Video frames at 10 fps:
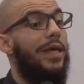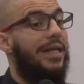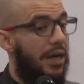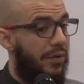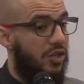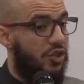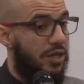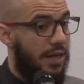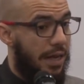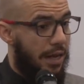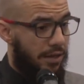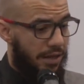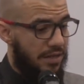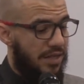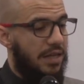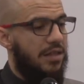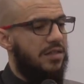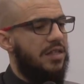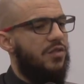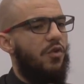a weak narration, they say
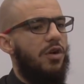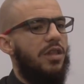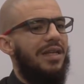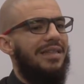this is for